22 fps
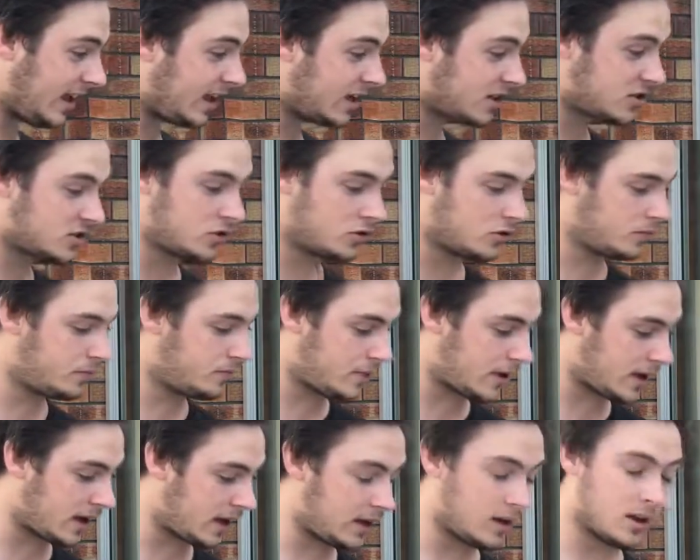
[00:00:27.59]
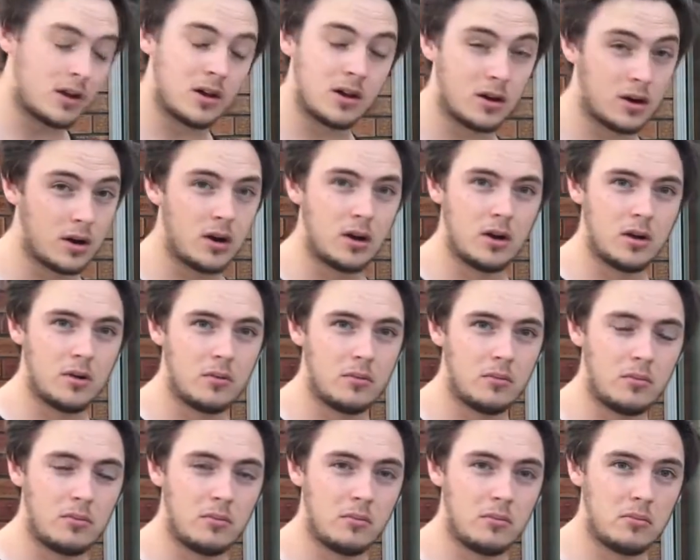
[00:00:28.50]
here should be
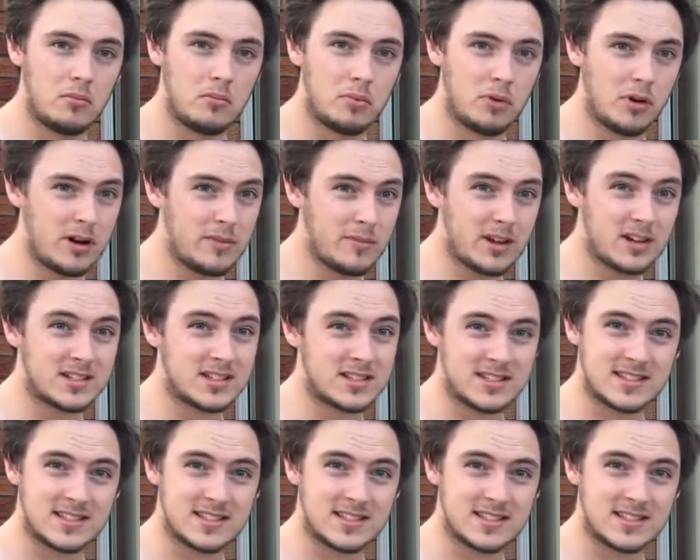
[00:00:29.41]
pretty much